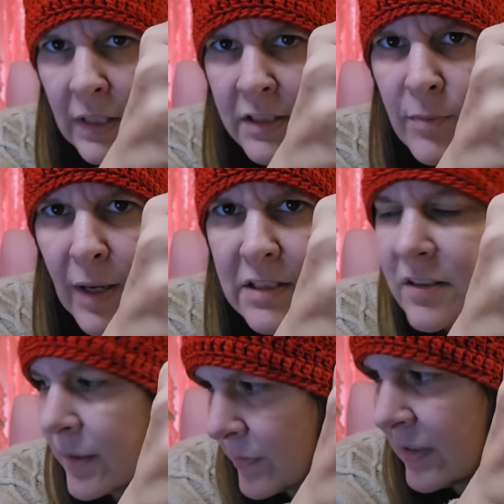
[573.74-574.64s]
It's about the
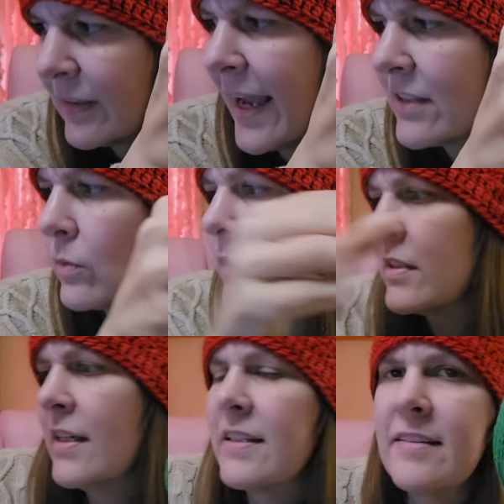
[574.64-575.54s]
same as the last one. It's
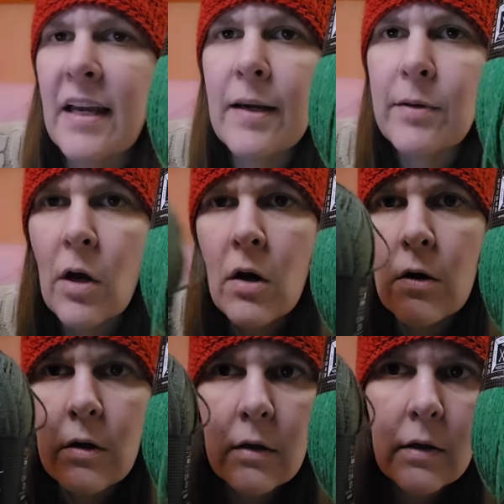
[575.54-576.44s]
not the same
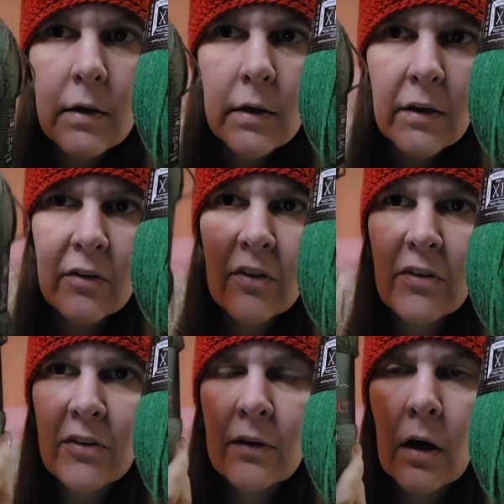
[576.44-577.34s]
yarn, because
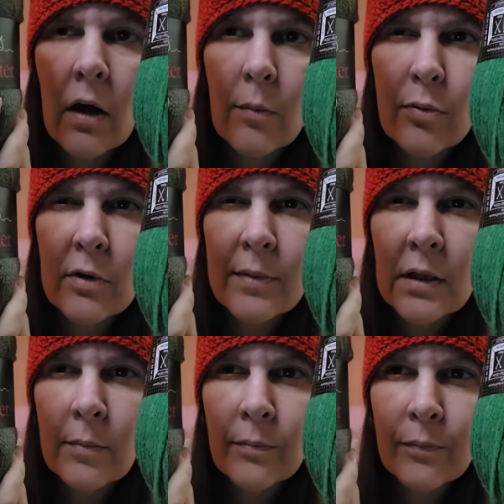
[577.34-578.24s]
this is uh,
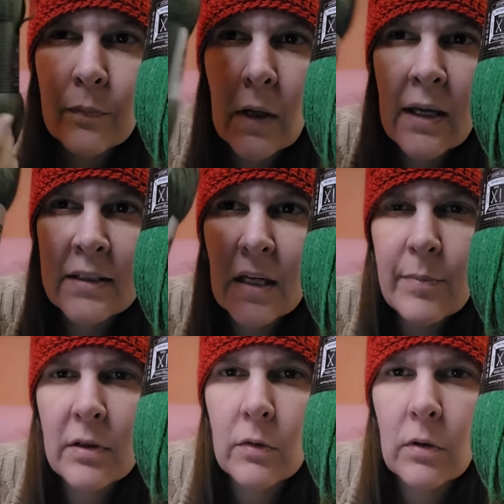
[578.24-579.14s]
premium
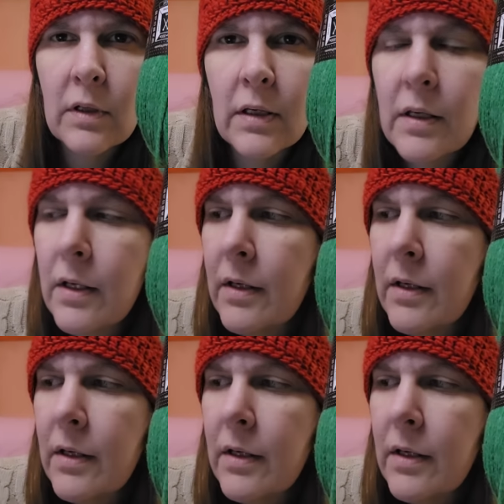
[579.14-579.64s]
anti-pill acrylic.